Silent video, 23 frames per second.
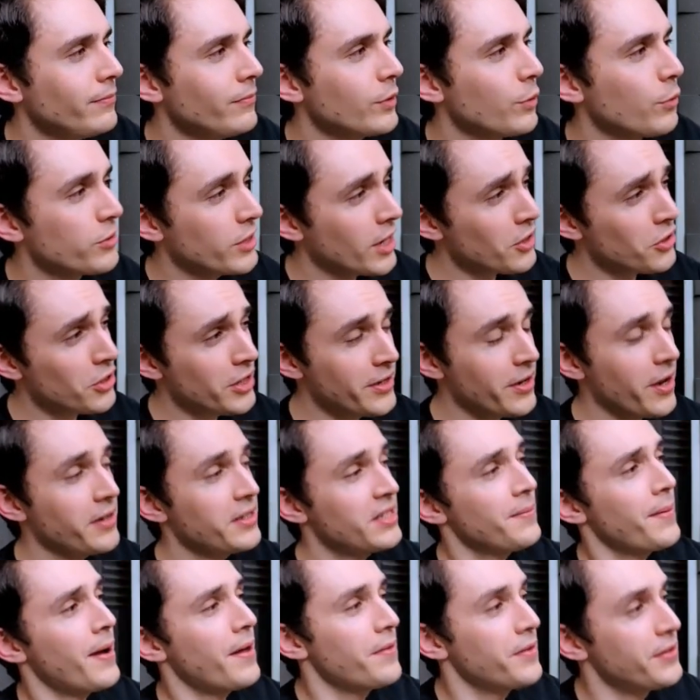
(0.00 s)
What's actually nice
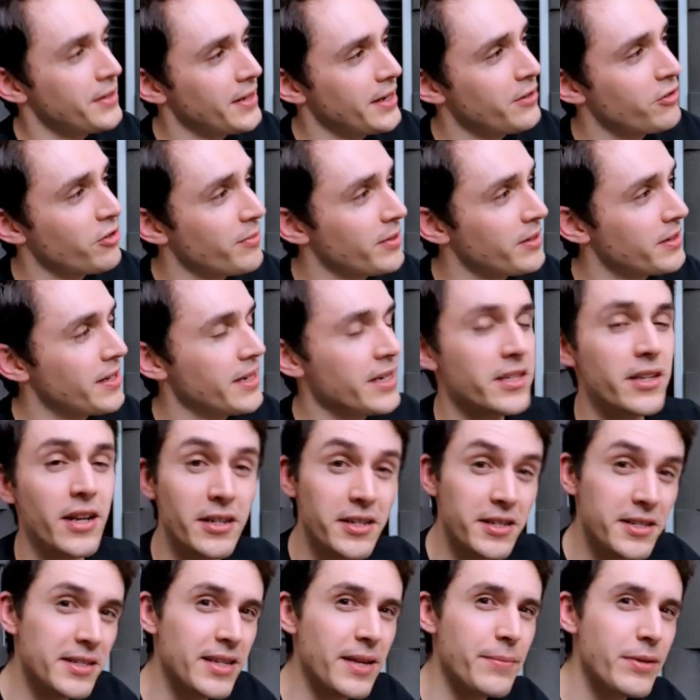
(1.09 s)
about this eardrum is that it's kind
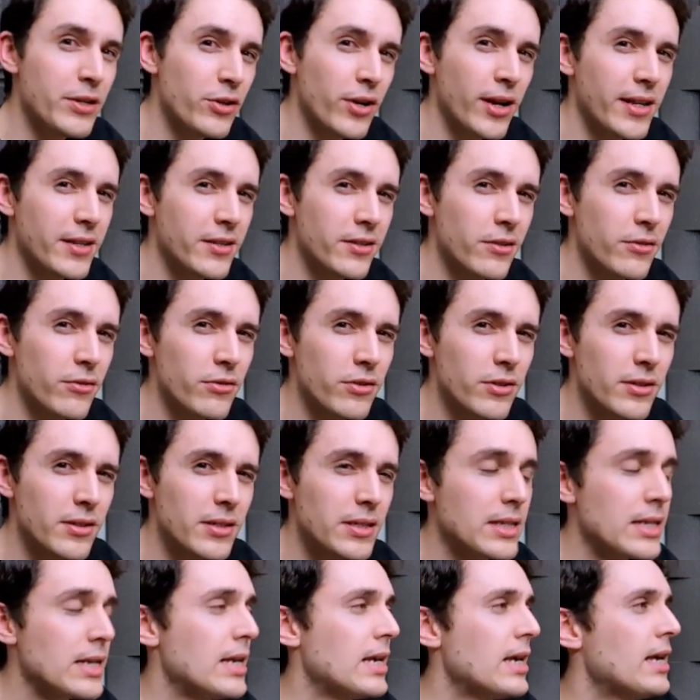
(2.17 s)
of semi-translucent.
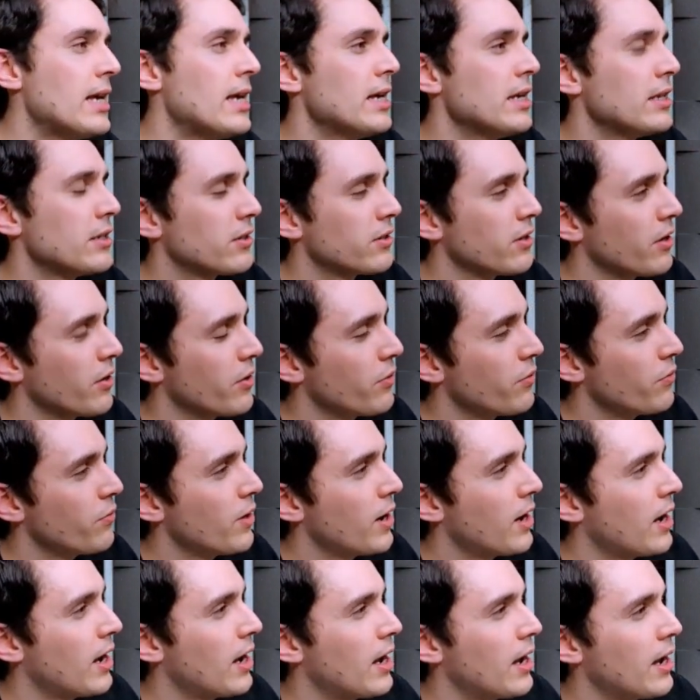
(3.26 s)
So,
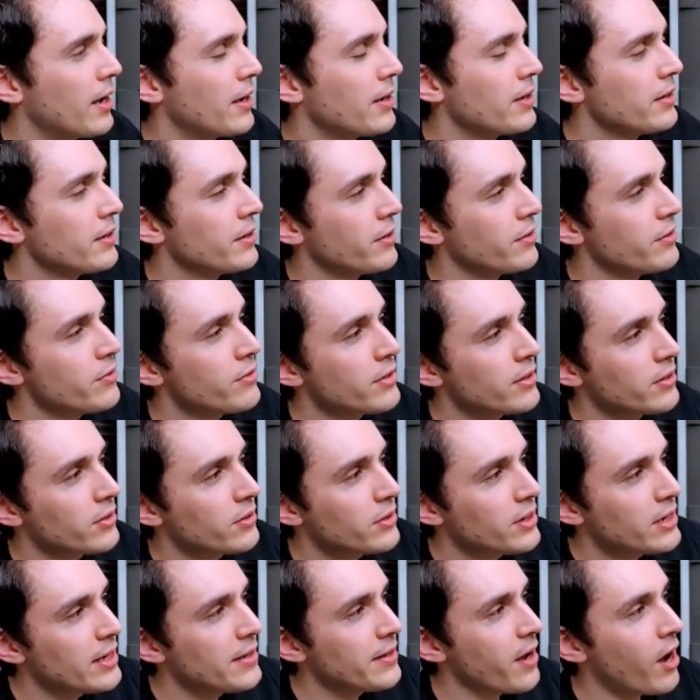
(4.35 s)
you know, you can
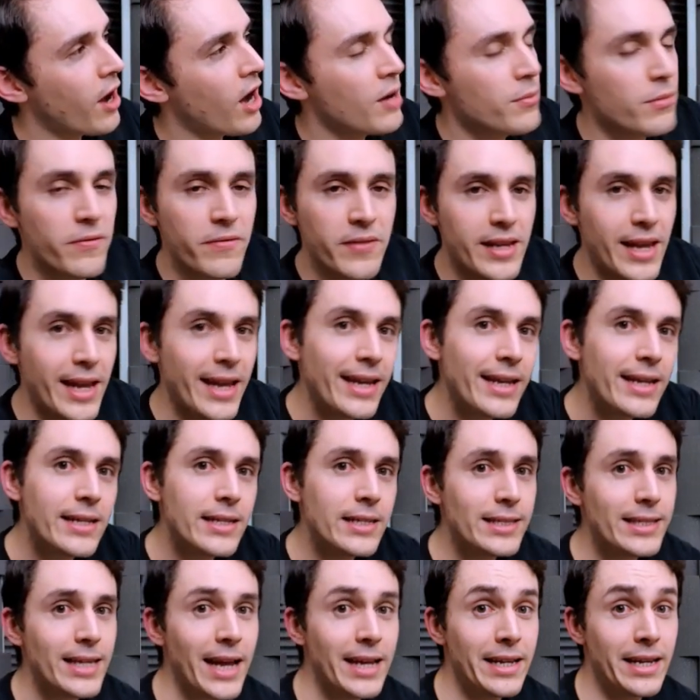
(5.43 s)
see the arm of the
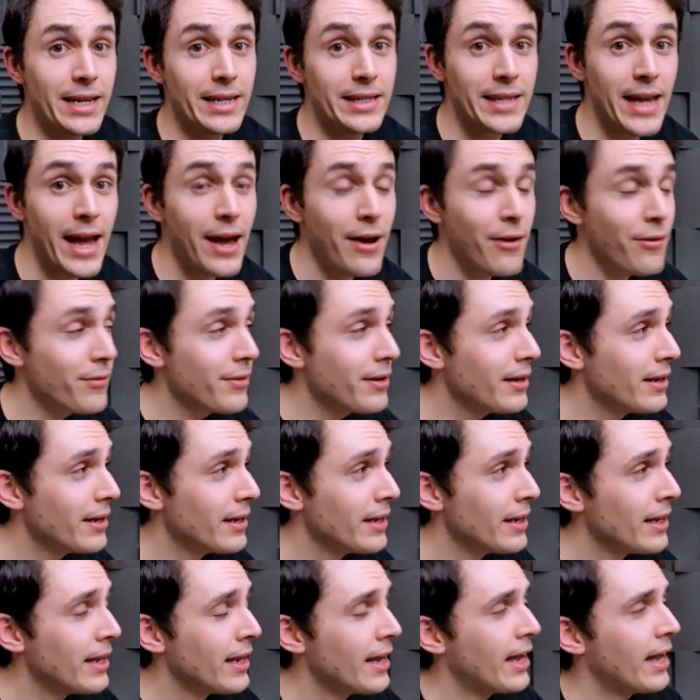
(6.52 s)
incus hanging down.
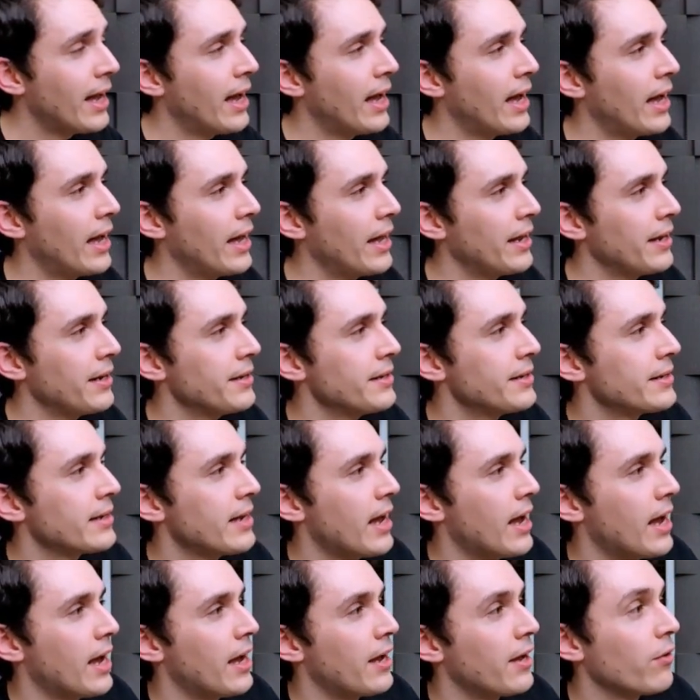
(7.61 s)
And
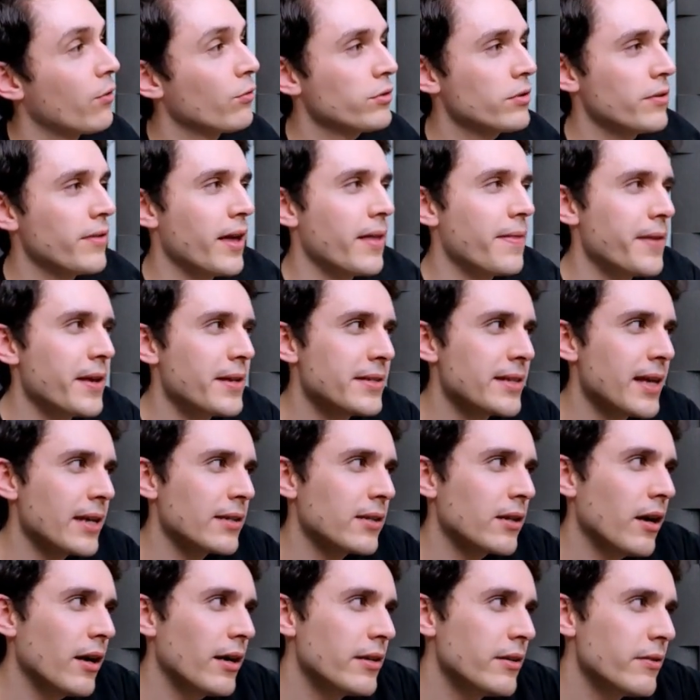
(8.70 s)
also that there's that
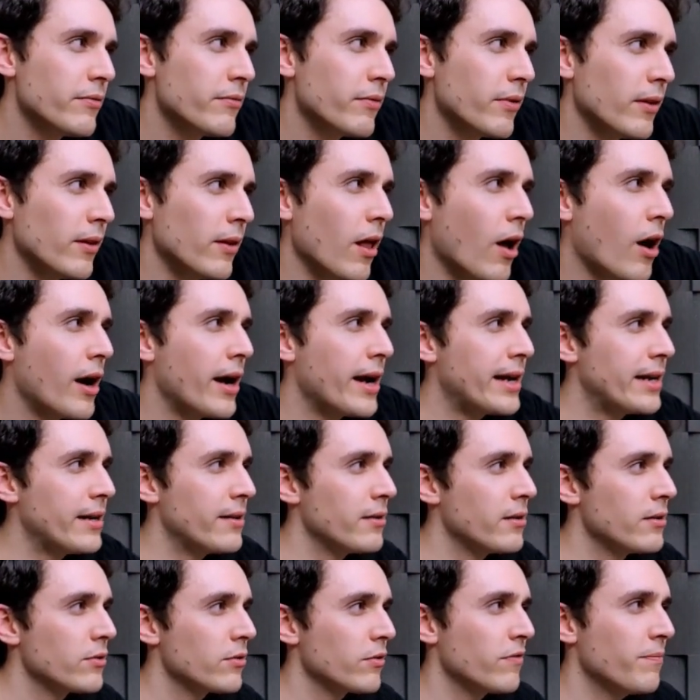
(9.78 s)
kind of
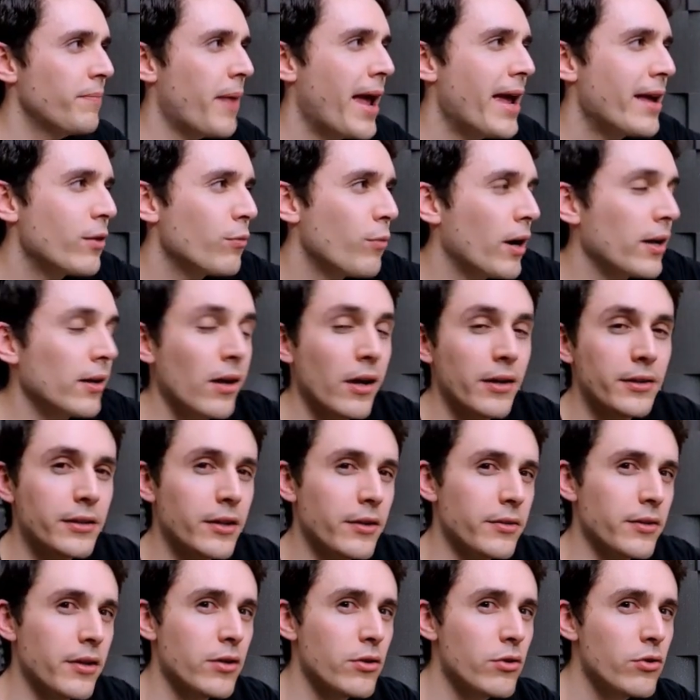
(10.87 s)
line, sort of pale white line
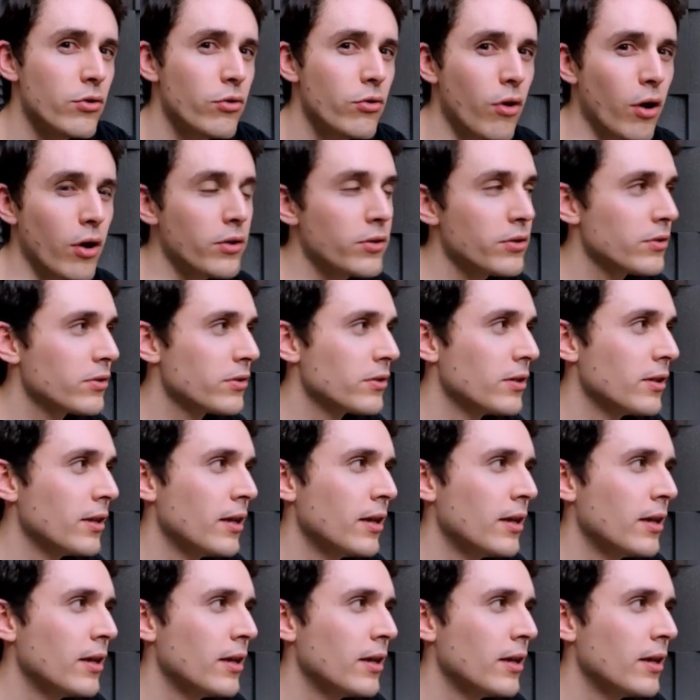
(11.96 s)
going across.